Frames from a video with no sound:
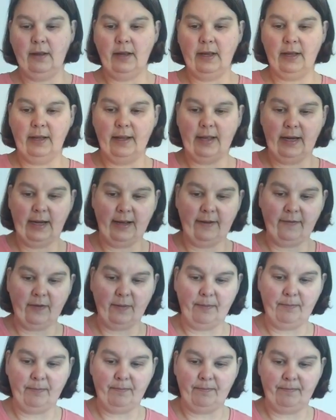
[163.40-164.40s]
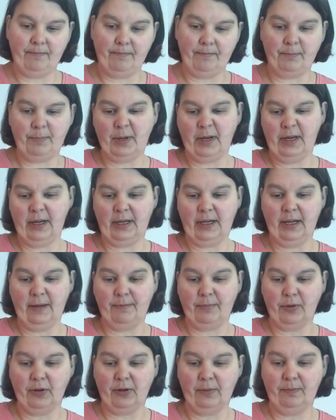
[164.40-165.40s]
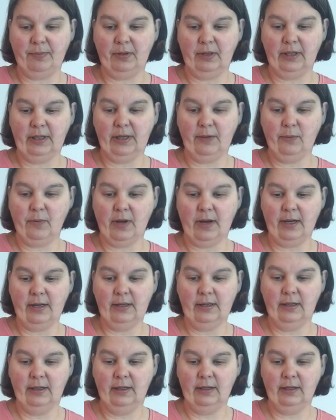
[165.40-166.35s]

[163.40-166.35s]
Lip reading: And then I have a pinky purpley one.